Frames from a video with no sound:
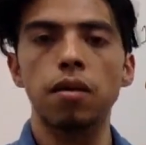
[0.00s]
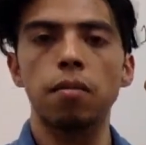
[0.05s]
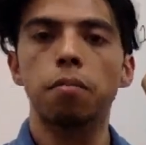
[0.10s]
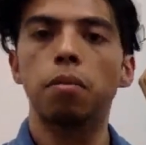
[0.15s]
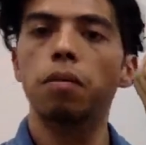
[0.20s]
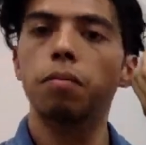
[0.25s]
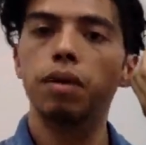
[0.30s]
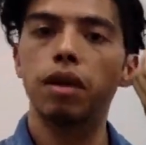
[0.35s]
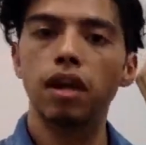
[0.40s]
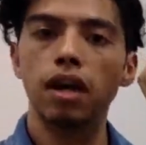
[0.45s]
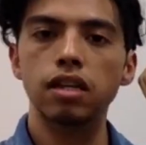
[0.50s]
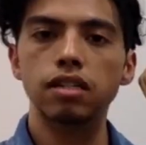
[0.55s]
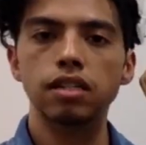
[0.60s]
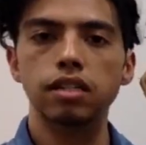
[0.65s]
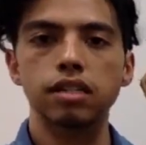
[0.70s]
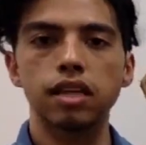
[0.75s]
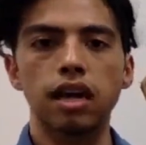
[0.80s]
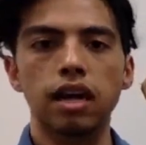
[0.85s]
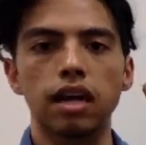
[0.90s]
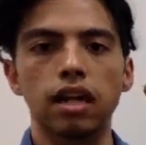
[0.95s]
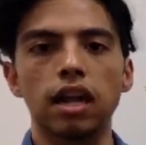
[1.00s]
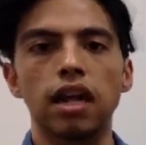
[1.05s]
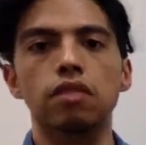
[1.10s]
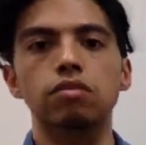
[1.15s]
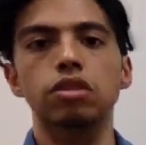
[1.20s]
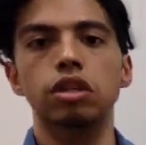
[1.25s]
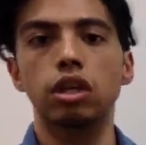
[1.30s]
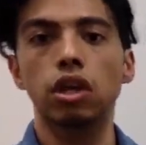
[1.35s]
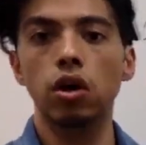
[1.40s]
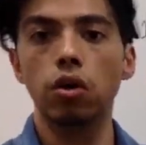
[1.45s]
But because it's not
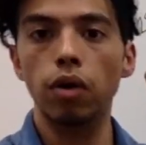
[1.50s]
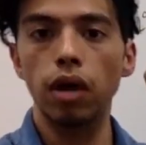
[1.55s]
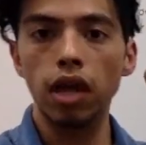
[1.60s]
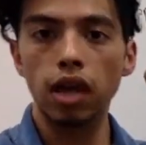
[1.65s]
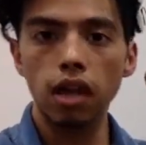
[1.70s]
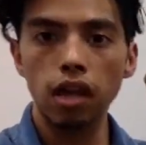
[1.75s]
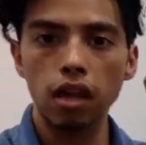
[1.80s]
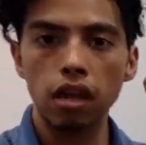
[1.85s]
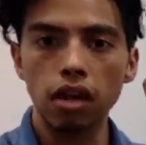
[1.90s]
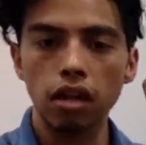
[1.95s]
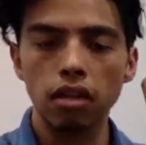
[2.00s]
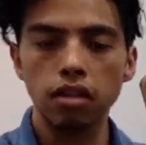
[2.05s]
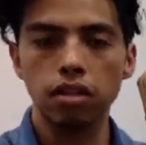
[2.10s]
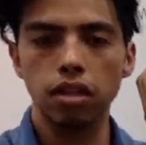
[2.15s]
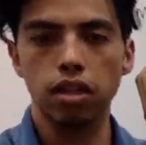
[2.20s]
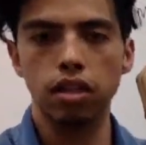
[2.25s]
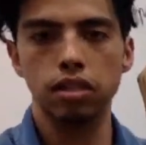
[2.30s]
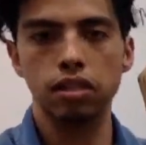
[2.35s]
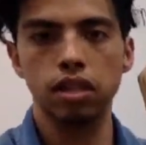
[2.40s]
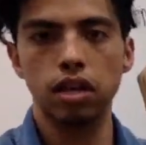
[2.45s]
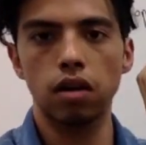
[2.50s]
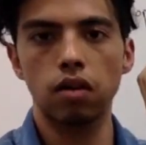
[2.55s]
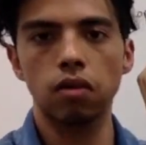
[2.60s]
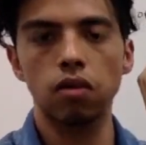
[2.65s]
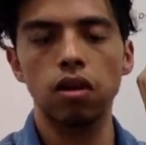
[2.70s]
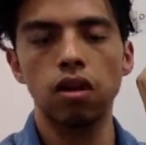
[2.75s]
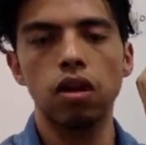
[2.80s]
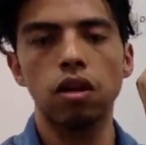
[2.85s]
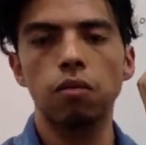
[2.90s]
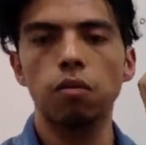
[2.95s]
allowed to go in to the
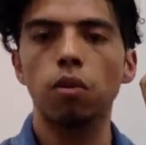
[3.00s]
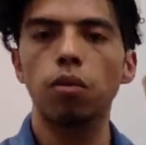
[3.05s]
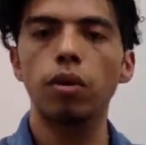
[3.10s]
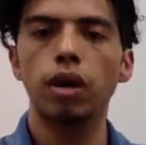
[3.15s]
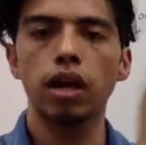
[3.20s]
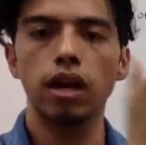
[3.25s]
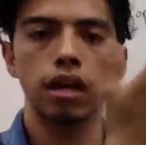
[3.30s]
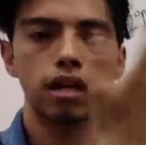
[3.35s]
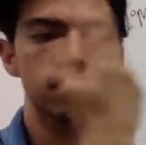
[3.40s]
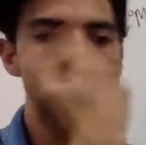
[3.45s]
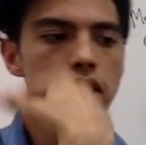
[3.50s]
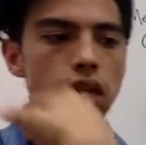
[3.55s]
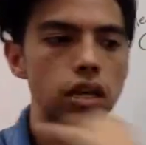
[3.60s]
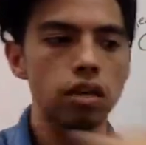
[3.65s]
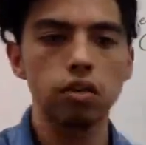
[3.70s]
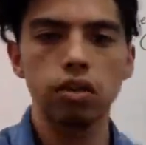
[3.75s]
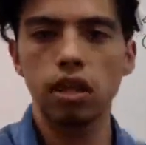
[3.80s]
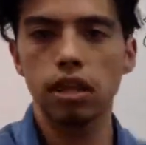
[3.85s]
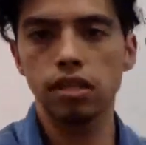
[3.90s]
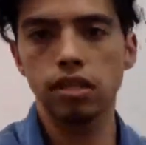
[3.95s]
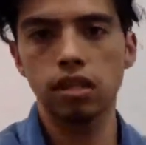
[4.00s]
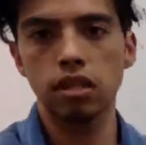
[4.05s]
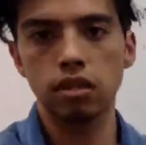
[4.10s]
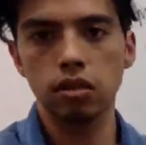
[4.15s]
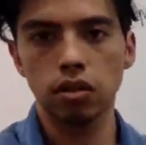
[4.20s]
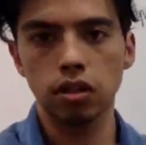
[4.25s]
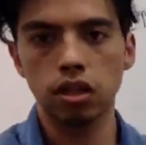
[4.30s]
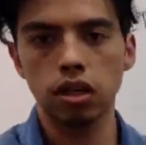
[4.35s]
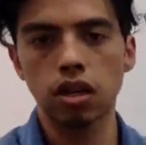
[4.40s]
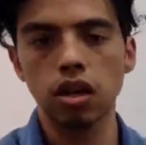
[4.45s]
cell, well, we got to continue that
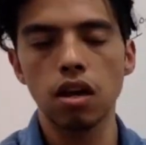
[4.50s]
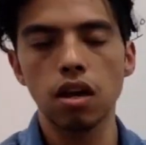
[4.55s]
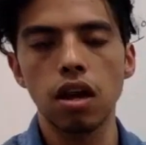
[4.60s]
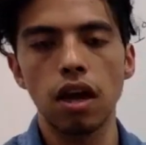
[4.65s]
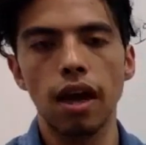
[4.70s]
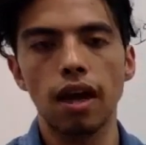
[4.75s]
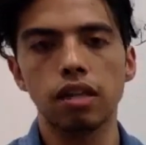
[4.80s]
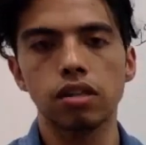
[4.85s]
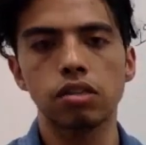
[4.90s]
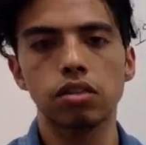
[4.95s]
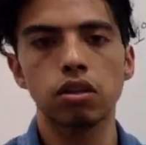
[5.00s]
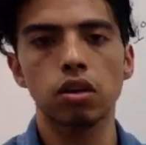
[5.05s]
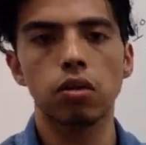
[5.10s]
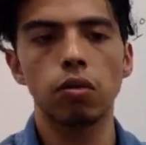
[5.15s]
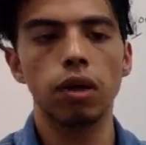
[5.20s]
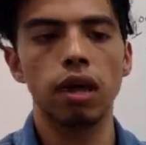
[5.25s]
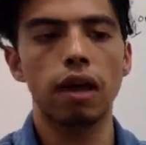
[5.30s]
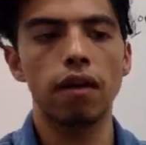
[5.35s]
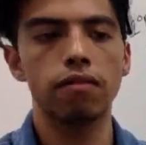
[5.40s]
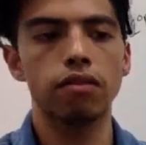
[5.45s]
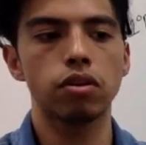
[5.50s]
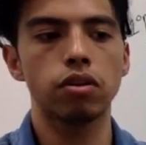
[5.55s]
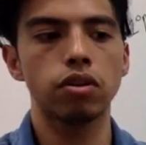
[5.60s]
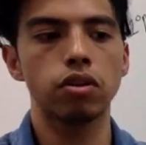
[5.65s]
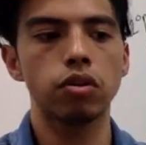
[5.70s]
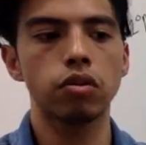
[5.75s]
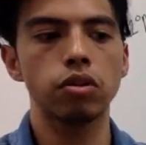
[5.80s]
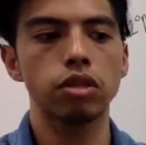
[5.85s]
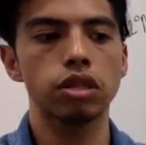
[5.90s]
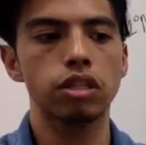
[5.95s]
signaling, and so we have to
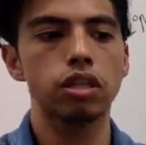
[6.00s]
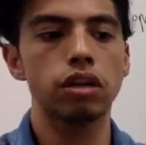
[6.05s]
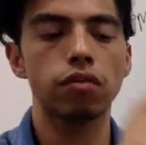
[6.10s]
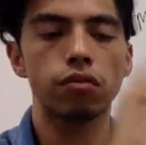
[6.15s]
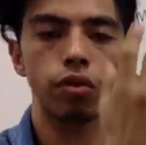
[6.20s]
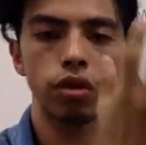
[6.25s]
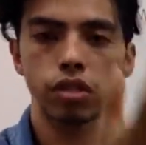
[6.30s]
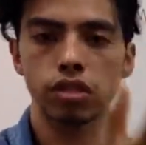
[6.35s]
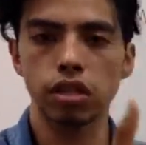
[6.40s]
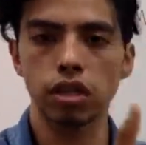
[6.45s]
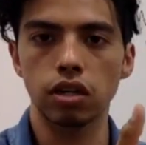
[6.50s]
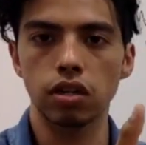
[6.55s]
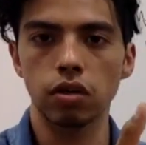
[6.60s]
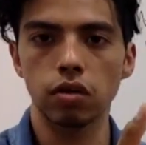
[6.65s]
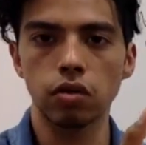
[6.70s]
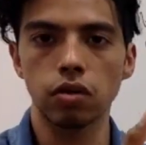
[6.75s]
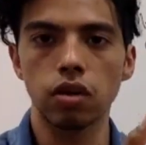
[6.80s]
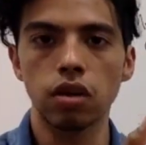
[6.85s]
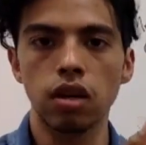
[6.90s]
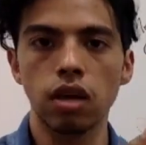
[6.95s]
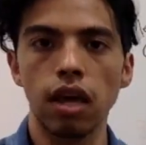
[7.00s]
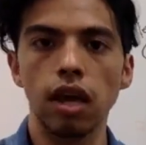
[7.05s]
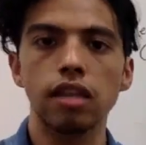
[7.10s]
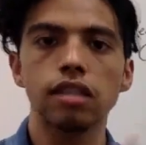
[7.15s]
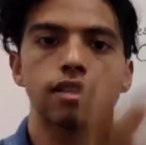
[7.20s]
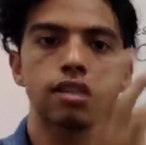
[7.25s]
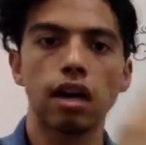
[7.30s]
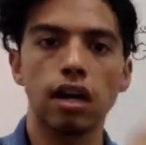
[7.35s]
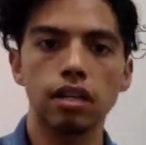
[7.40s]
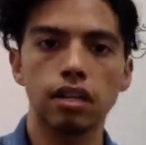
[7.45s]
use a different signal
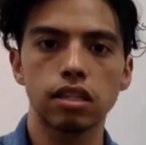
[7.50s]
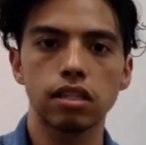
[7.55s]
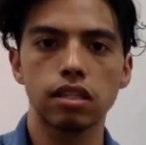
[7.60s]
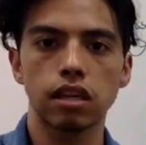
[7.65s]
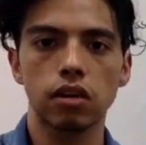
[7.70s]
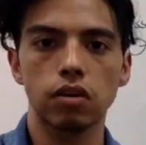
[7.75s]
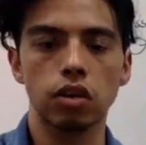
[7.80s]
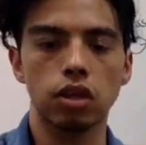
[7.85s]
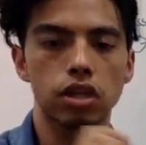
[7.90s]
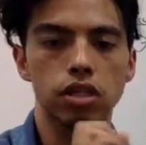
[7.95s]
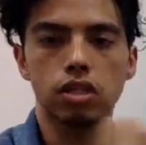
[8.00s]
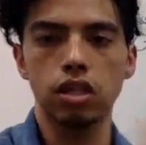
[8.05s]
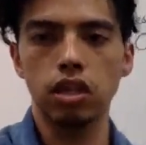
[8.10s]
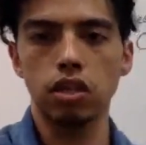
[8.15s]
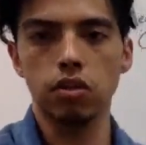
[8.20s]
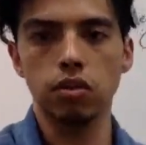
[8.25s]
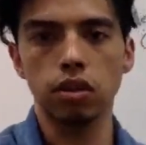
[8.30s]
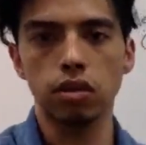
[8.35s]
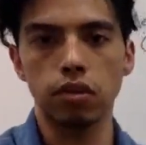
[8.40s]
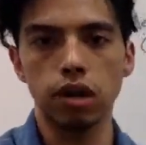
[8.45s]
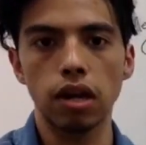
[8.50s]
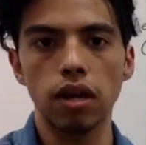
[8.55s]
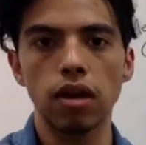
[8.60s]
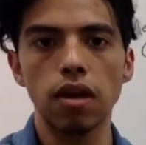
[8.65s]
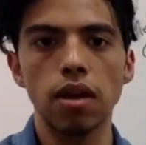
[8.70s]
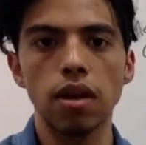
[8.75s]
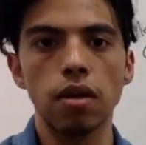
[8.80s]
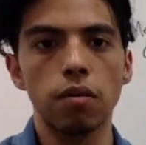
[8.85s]
inside the cell to continue it, right?